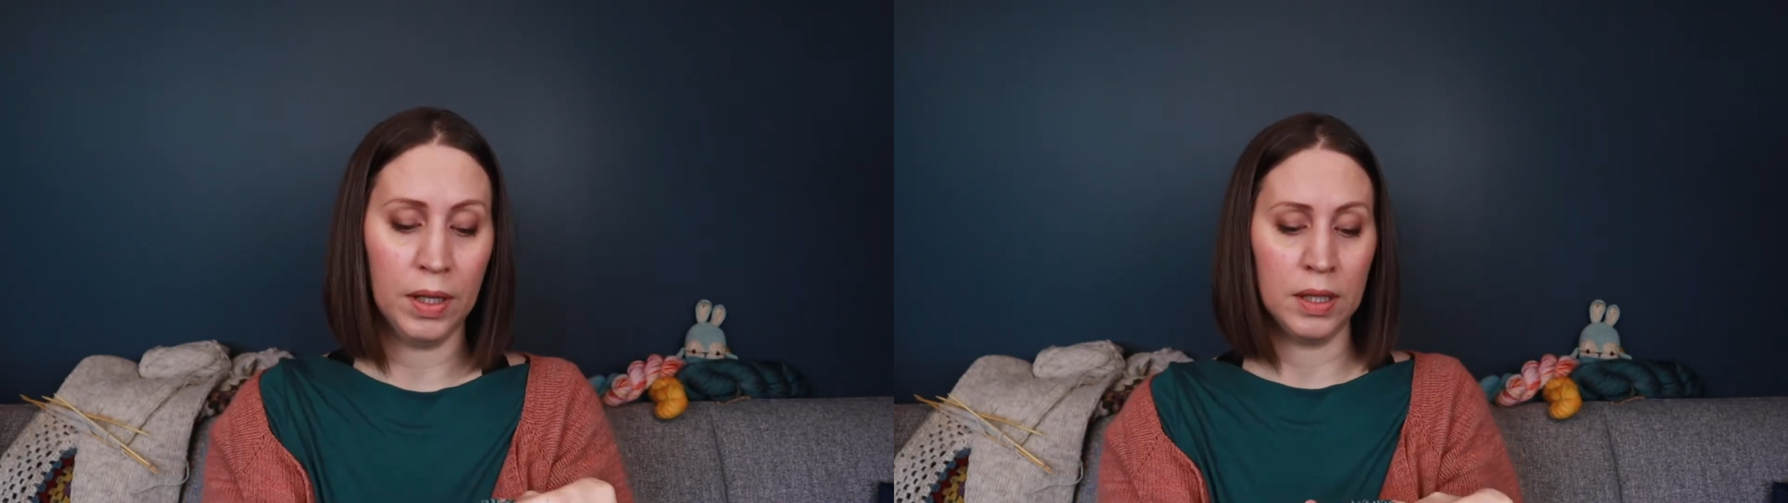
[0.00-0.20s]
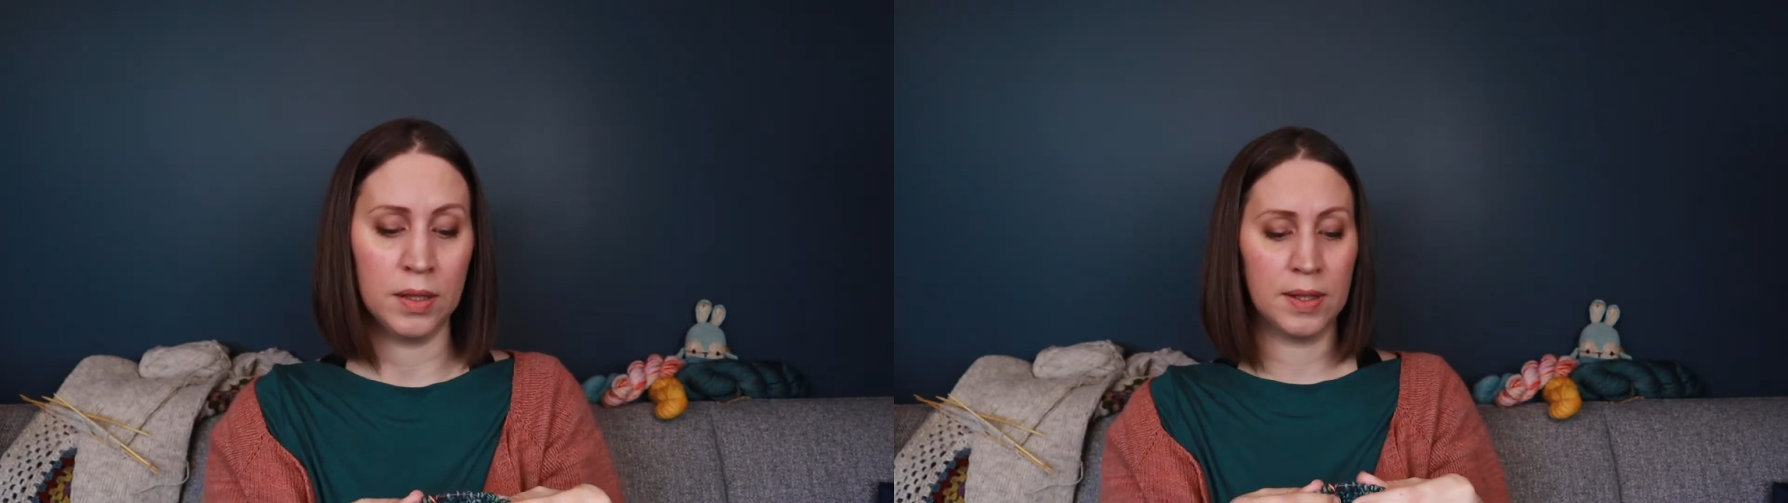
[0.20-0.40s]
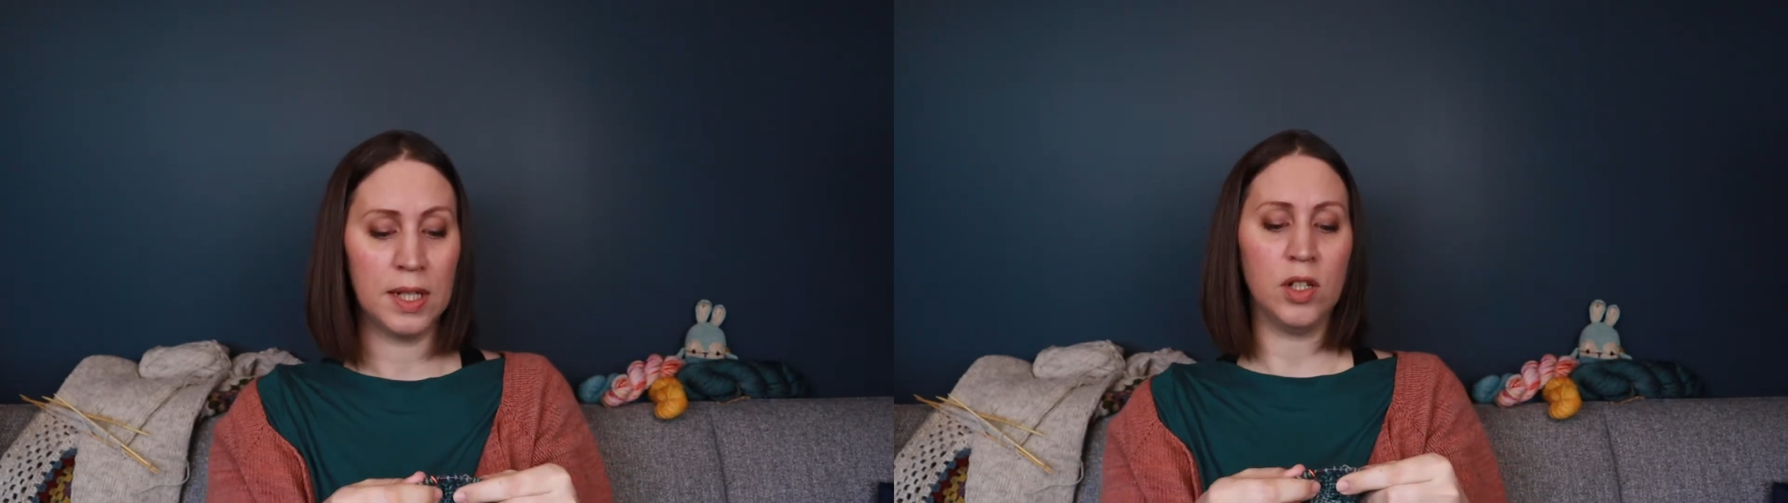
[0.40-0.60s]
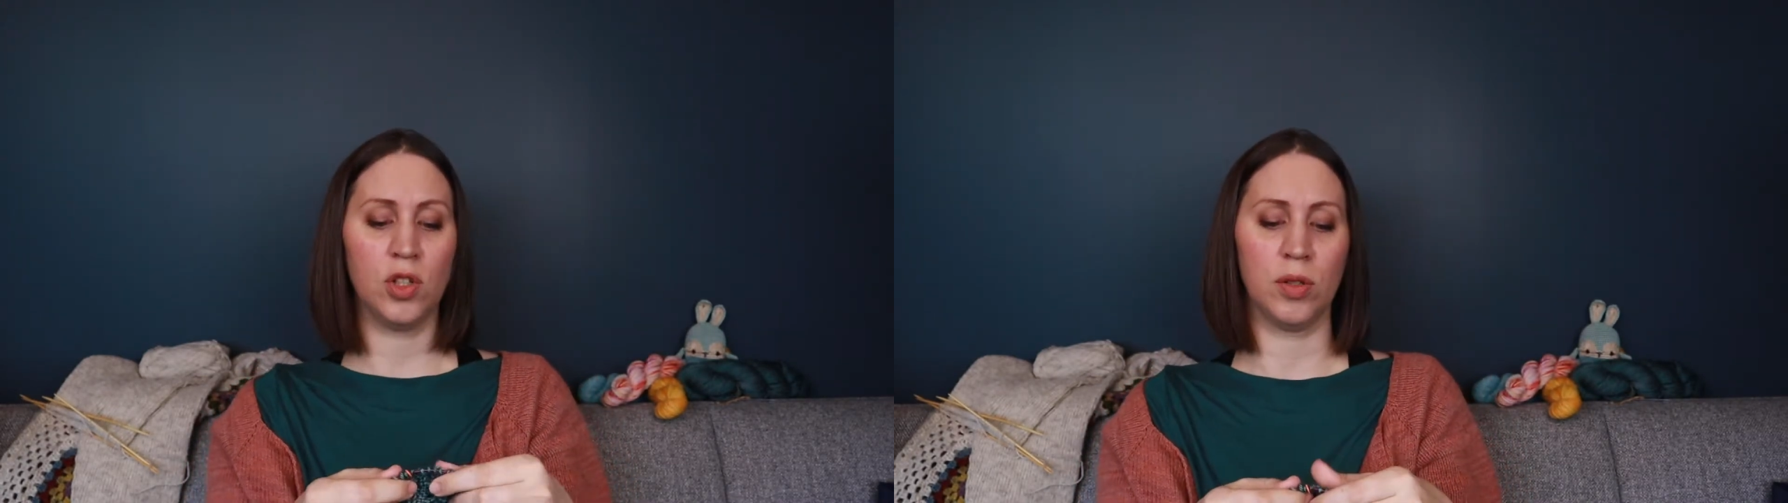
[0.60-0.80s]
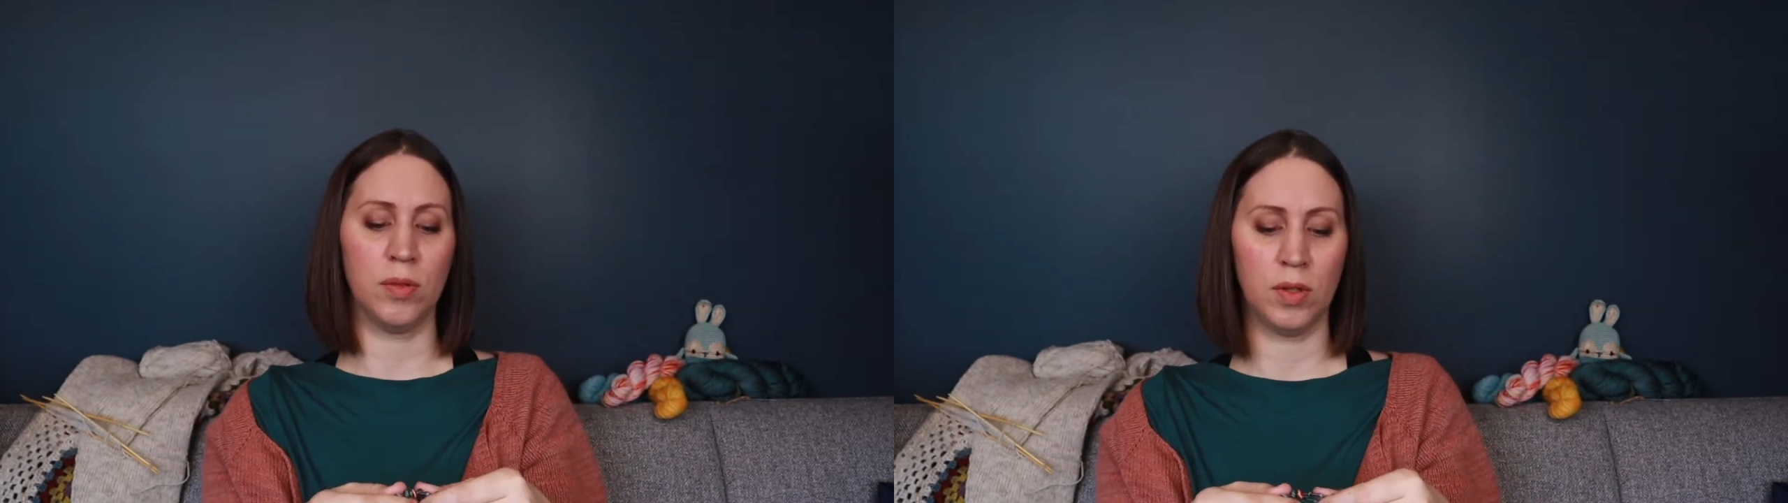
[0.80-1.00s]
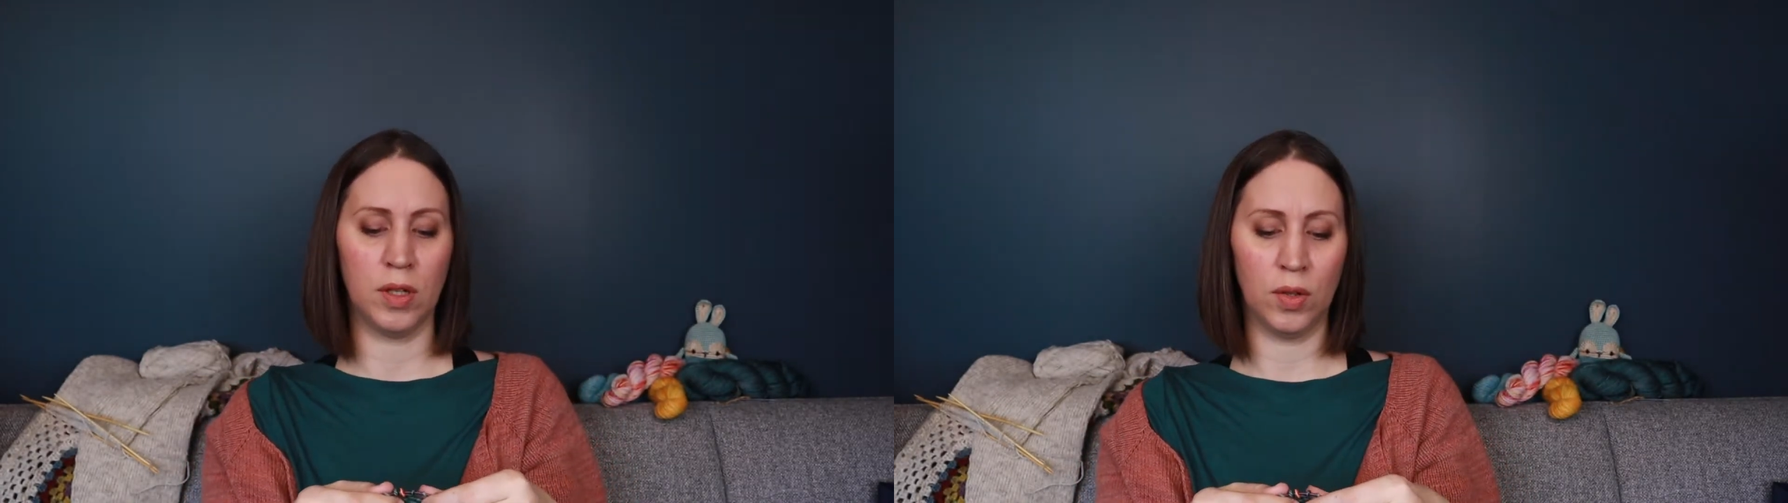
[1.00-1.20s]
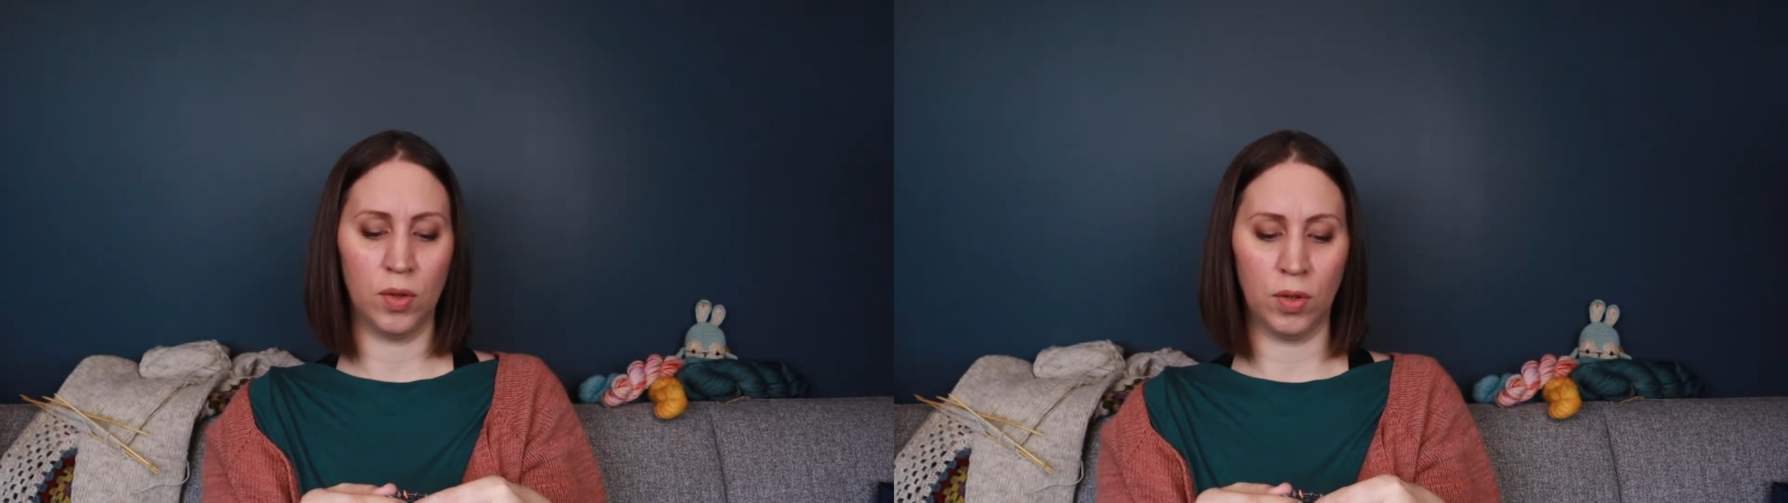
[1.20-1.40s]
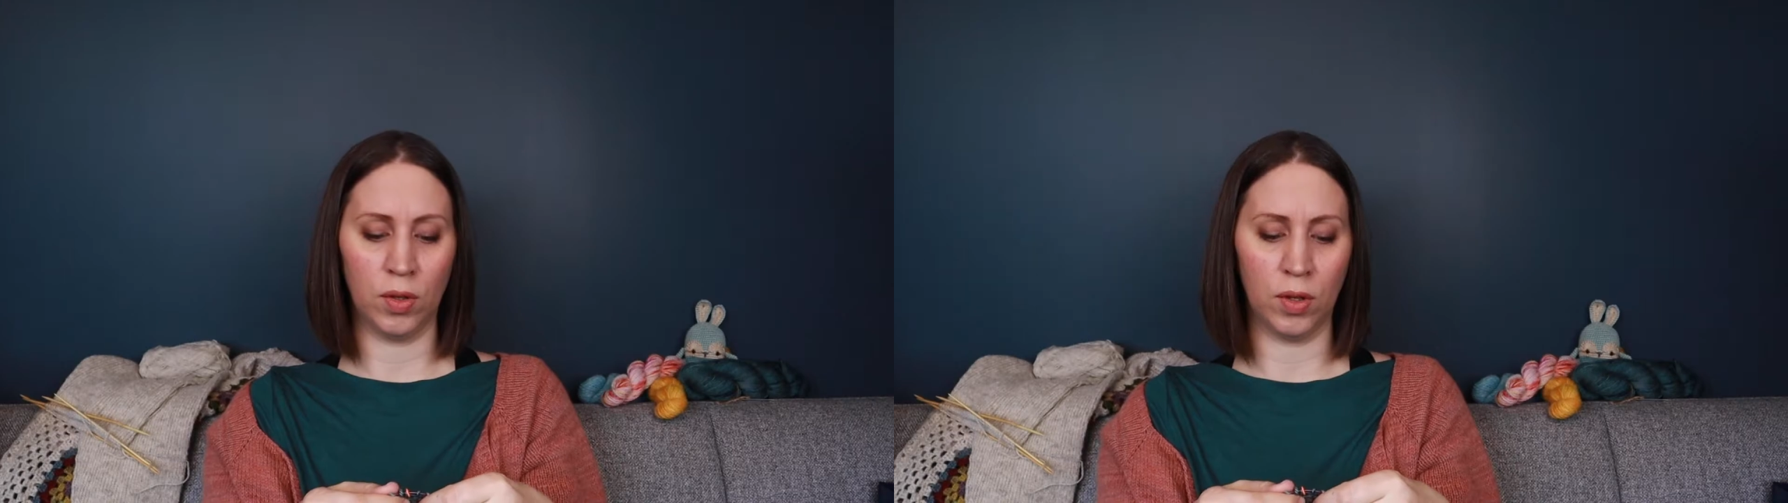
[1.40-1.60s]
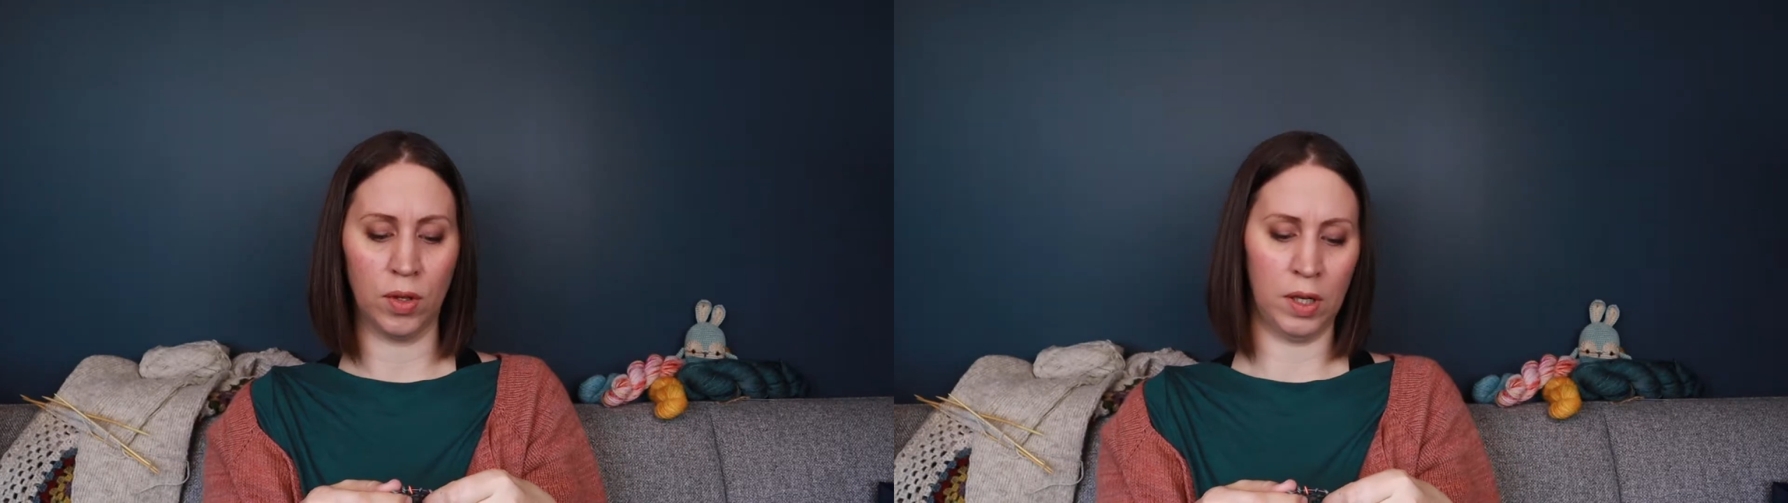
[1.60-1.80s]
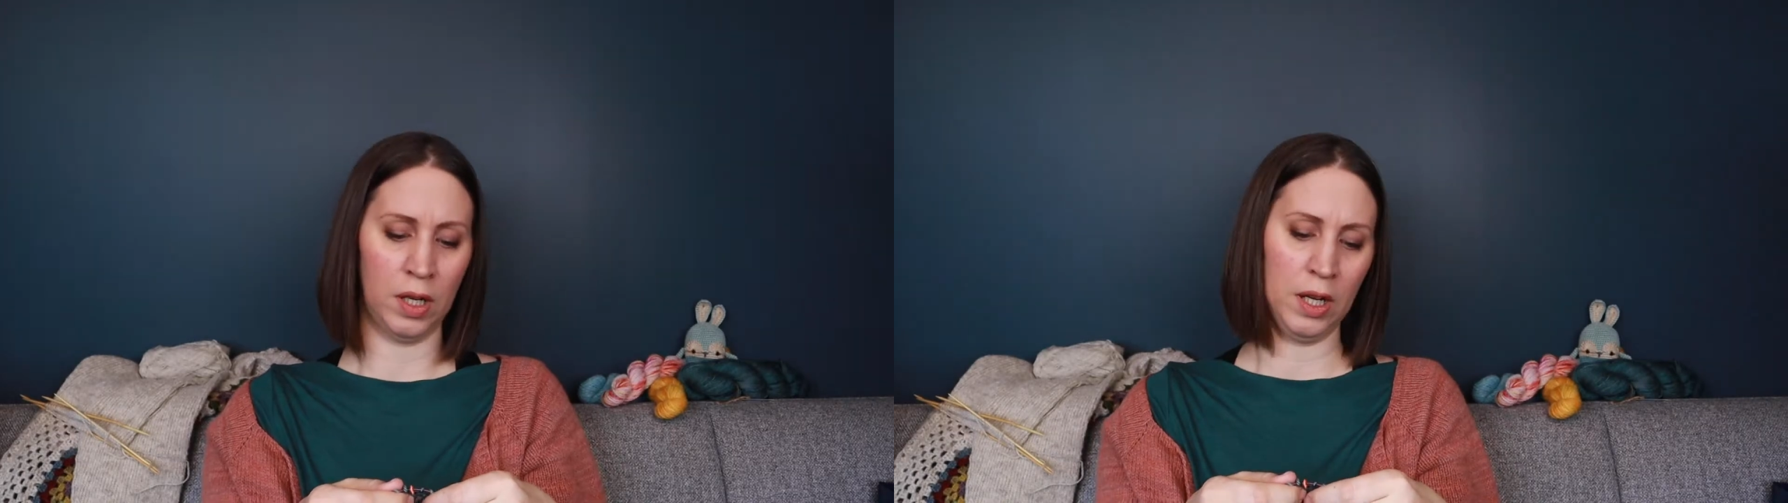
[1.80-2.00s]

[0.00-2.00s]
a stitch, or